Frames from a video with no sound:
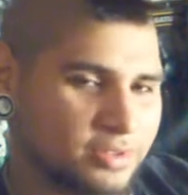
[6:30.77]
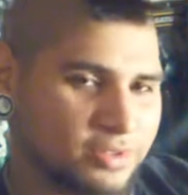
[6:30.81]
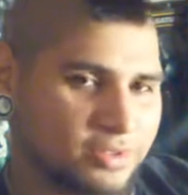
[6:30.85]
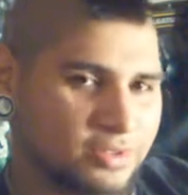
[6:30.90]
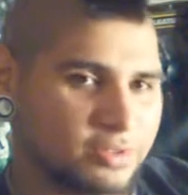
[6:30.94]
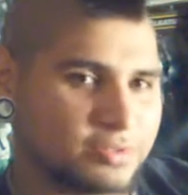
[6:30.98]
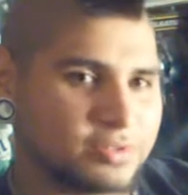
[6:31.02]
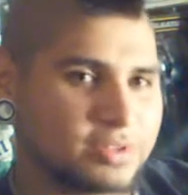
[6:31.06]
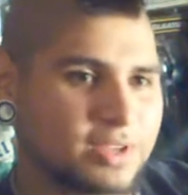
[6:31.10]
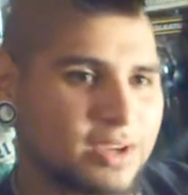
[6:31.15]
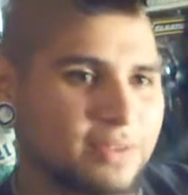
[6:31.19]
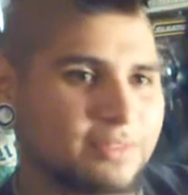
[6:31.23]

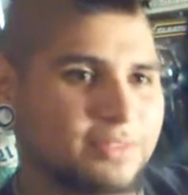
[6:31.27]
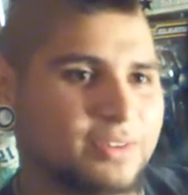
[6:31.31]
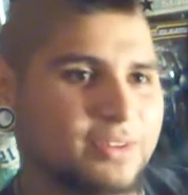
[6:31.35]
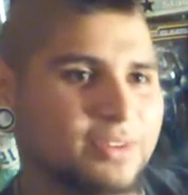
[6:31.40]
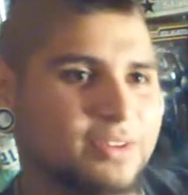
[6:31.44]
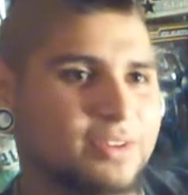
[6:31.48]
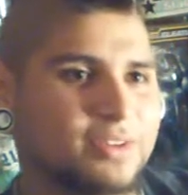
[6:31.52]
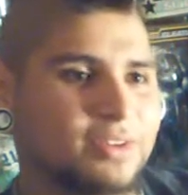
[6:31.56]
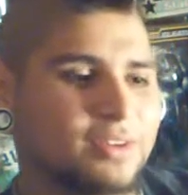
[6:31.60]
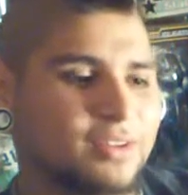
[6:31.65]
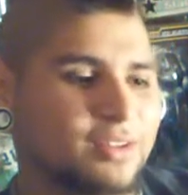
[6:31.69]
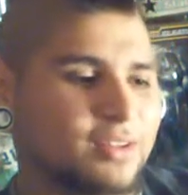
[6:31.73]
goes
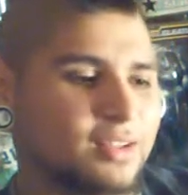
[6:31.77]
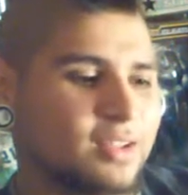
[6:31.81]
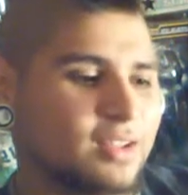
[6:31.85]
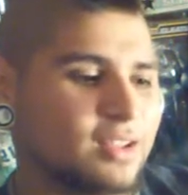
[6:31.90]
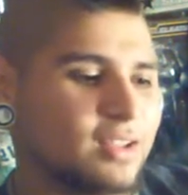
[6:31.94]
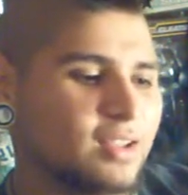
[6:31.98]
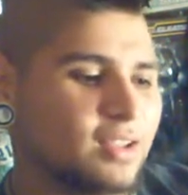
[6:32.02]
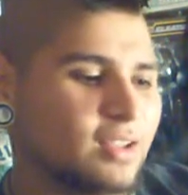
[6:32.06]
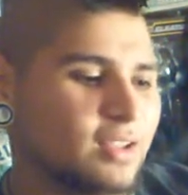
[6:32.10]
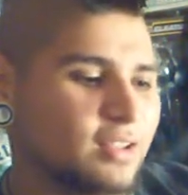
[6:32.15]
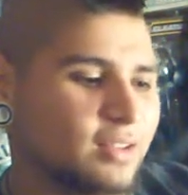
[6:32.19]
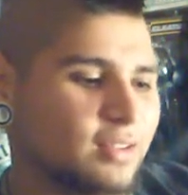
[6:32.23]
after
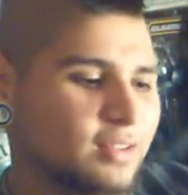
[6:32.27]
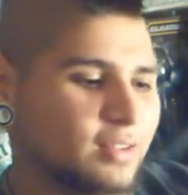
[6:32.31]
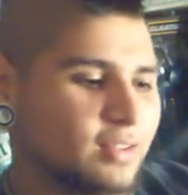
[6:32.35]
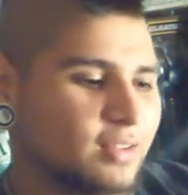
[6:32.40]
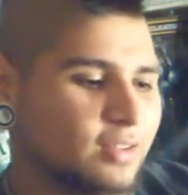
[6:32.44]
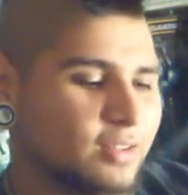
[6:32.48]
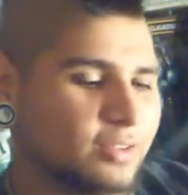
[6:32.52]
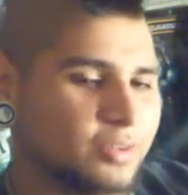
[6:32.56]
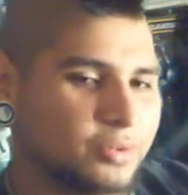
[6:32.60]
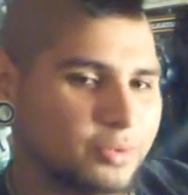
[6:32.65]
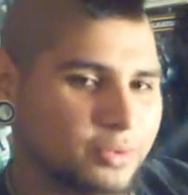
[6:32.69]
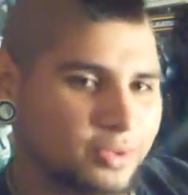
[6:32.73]
the
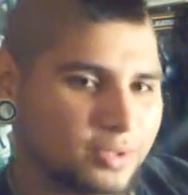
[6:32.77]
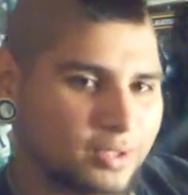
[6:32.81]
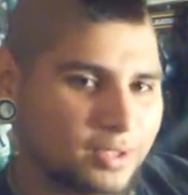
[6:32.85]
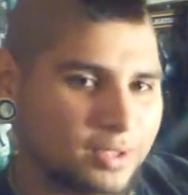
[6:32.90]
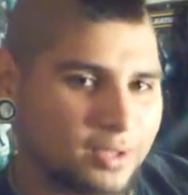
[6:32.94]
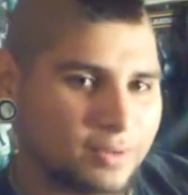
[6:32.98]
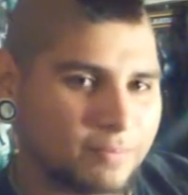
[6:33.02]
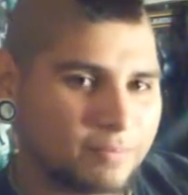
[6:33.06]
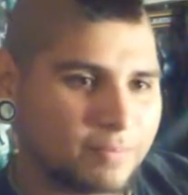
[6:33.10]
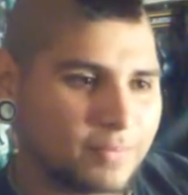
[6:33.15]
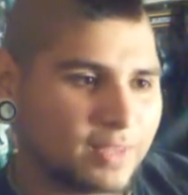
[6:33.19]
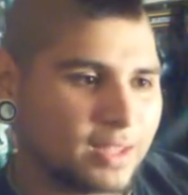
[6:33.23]
lure,
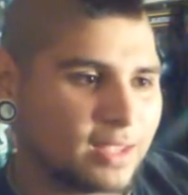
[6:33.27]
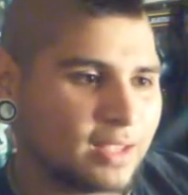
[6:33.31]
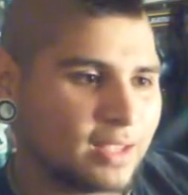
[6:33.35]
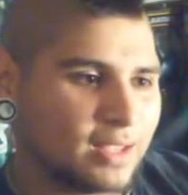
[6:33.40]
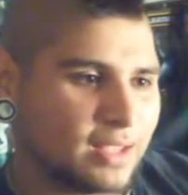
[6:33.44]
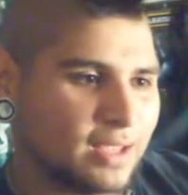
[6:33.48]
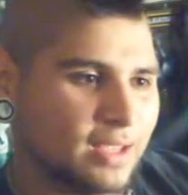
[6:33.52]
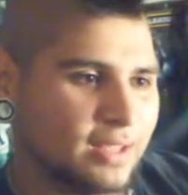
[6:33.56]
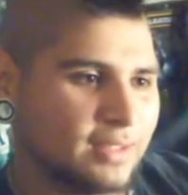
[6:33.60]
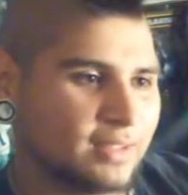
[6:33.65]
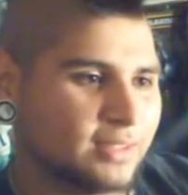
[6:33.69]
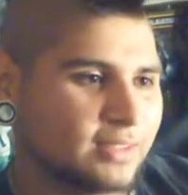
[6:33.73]

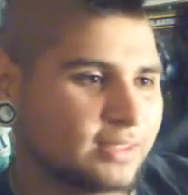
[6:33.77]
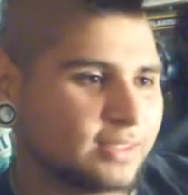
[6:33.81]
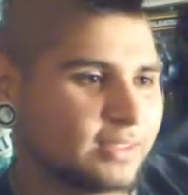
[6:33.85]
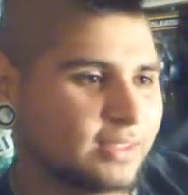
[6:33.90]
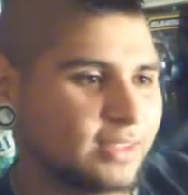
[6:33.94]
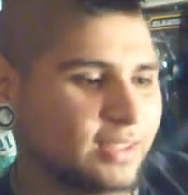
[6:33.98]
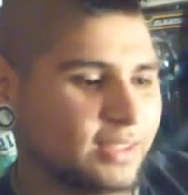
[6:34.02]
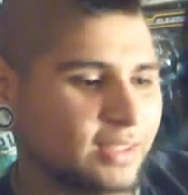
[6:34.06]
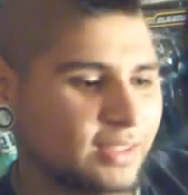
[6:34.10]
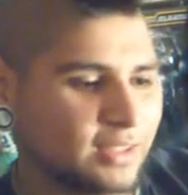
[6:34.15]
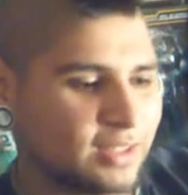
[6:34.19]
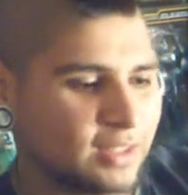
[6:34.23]
and this
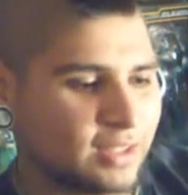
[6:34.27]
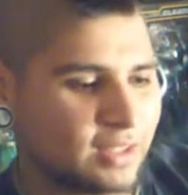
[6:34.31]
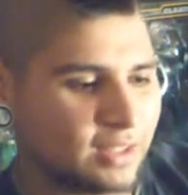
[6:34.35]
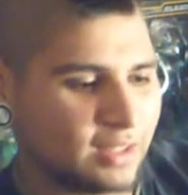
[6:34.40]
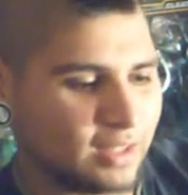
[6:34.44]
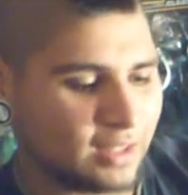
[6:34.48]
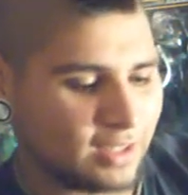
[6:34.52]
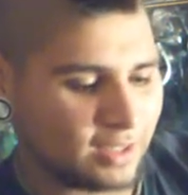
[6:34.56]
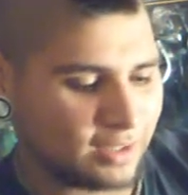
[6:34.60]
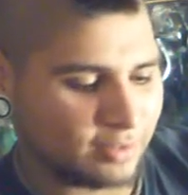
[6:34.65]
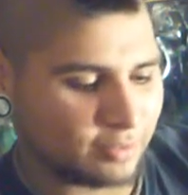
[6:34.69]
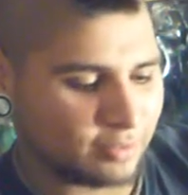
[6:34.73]
thing,
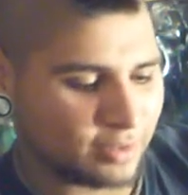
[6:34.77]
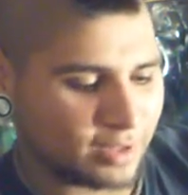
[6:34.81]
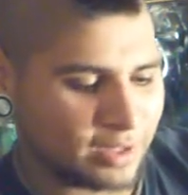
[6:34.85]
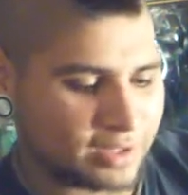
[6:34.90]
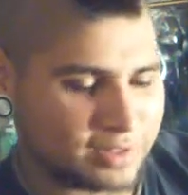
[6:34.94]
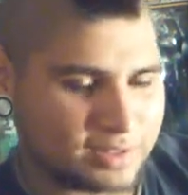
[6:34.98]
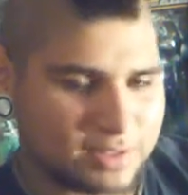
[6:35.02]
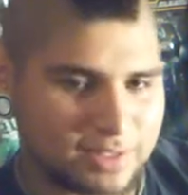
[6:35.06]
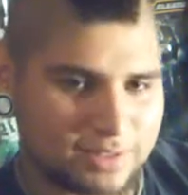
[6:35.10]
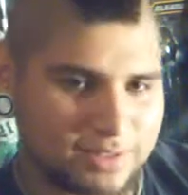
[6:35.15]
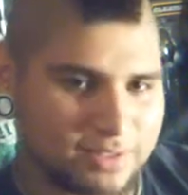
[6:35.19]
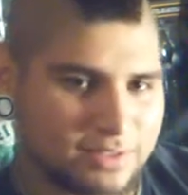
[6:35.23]
like when I
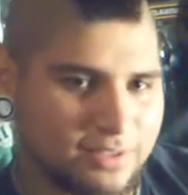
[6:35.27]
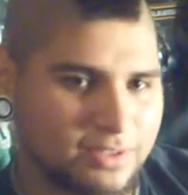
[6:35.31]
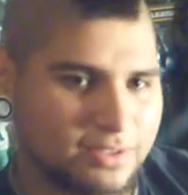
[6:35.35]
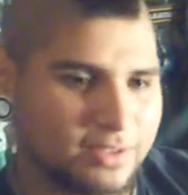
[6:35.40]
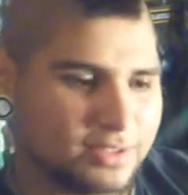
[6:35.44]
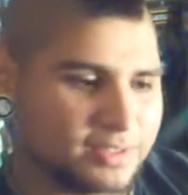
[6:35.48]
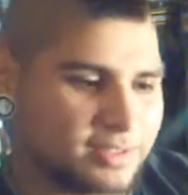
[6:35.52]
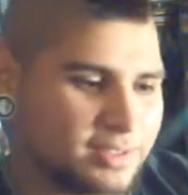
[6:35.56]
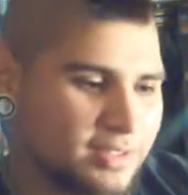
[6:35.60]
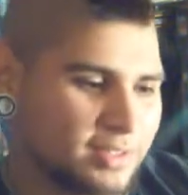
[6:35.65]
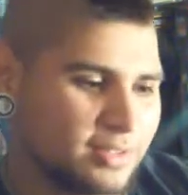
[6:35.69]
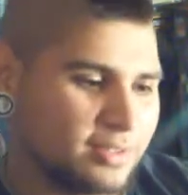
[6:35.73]
set the
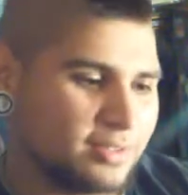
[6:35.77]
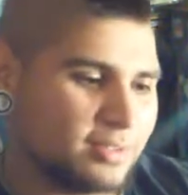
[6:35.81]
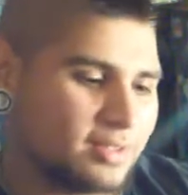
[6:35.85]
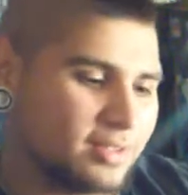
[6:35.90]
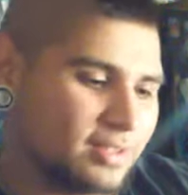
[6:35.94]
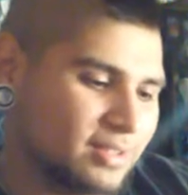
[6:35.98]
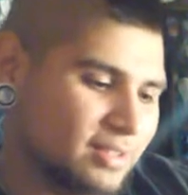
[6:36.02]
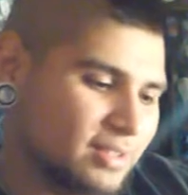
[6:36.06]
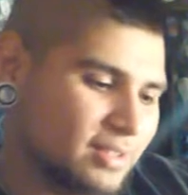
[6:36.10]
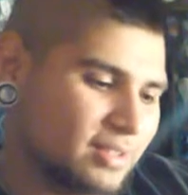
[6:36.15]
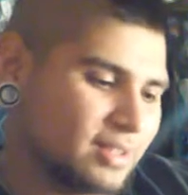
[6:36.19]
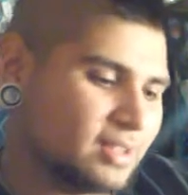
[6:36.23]
hooks in,
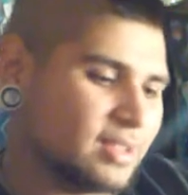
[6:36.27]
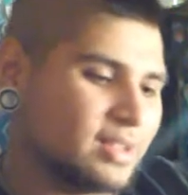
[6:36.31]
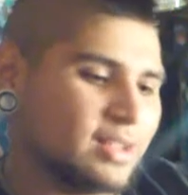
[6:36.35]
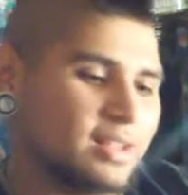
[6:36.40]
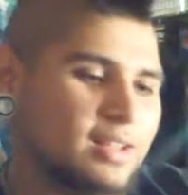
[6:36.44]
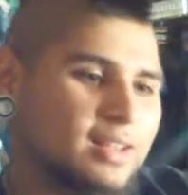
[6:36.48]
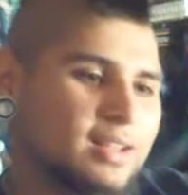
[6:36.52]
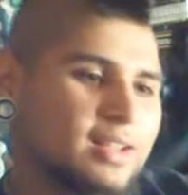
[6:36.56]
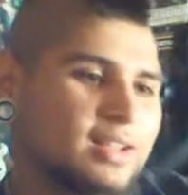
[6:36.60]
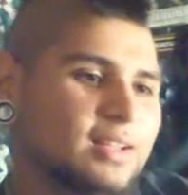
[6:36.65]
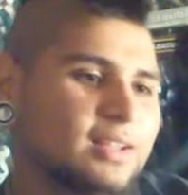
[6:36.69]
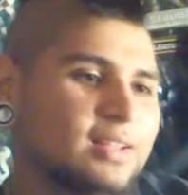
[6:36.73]

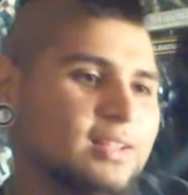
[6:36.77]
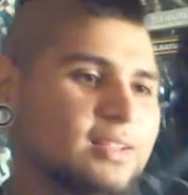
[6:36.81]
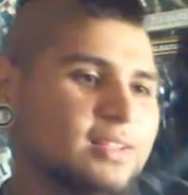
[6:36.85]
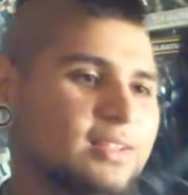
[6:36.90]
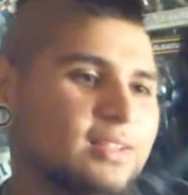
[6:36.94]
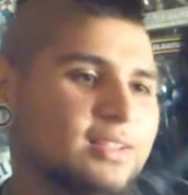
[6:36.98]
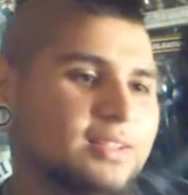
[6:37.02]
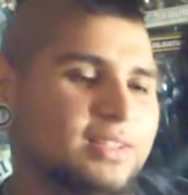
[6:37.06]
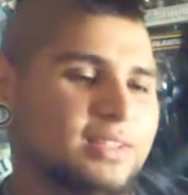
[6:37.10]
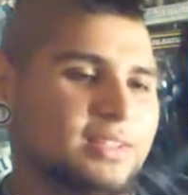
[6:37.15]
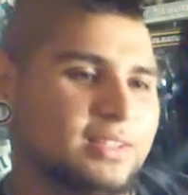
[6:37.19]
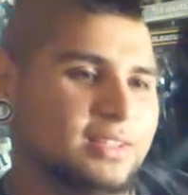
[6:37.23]
like
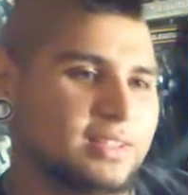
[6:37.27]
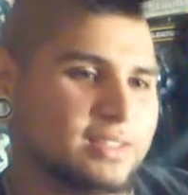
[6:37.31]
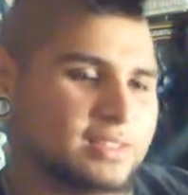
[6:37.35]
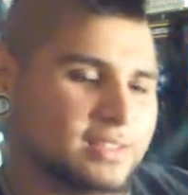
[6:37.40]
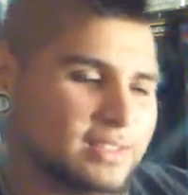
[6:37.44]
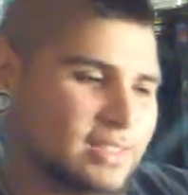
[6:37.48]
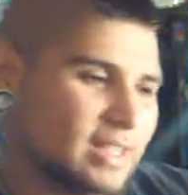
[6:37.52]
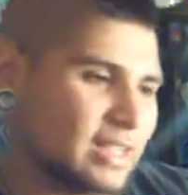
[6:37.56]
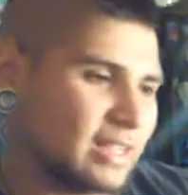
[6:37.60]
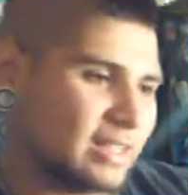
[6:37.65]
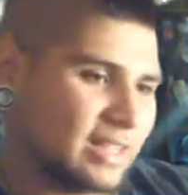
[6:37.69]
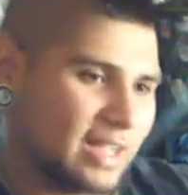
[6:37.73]
this thing
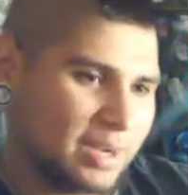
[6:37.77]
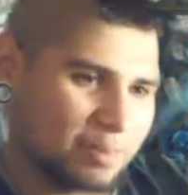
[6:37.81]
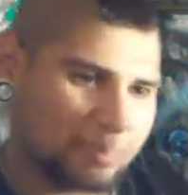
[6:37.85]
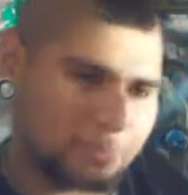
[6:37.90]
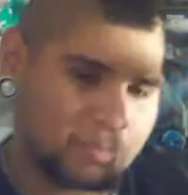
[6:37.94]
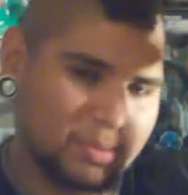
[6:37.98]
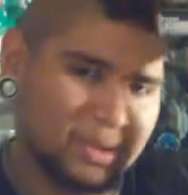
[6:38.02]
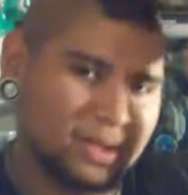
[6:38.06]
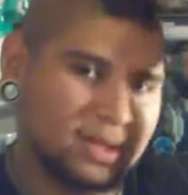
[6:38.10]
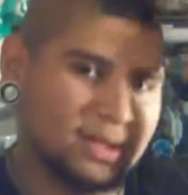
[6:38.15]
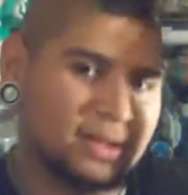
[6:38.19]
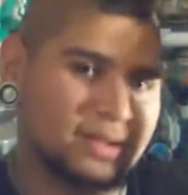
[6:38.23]
does not
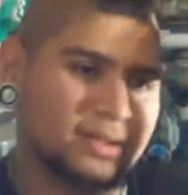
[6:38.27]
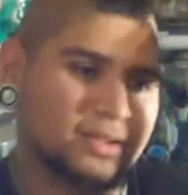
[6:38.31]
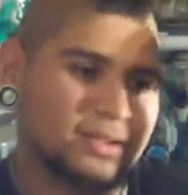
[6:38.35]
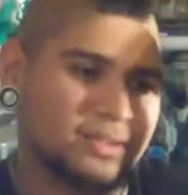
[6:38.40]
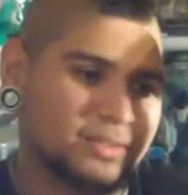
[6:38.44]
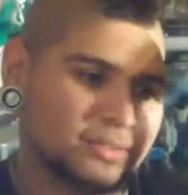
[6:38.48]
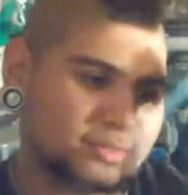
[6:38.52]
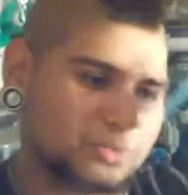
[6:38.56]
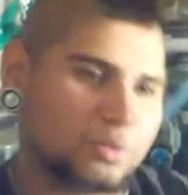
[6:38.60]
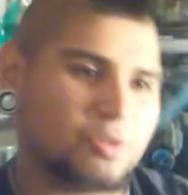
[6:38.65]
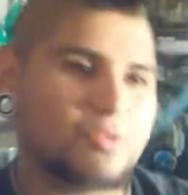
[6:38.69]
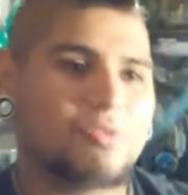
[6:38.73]
like bend
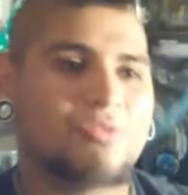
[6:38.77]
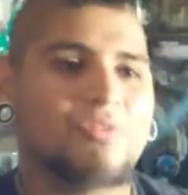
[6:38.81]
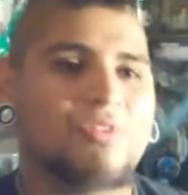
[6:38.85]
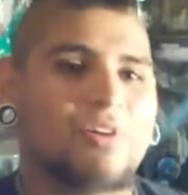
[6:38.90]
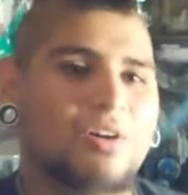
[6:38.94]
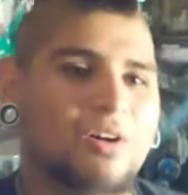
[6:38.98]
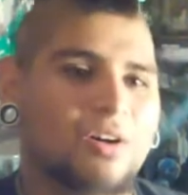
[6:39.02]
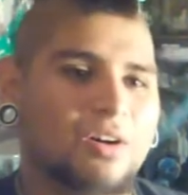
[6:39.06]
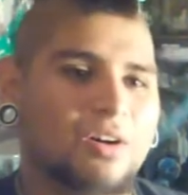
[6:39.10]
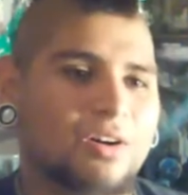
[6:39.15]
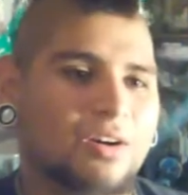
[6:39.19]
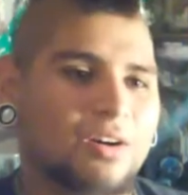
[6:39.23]
so
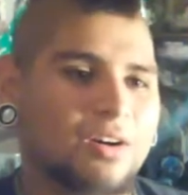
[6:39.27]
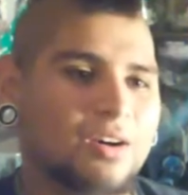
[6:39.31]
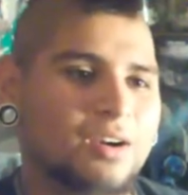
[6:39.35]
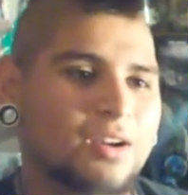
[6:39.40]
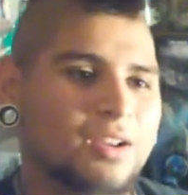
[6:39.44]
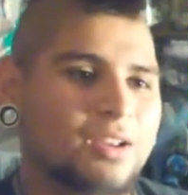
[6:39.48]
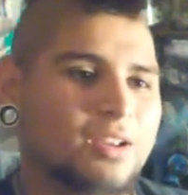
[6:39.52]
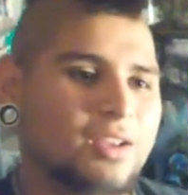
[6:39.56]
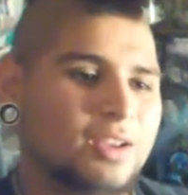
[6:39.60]
far,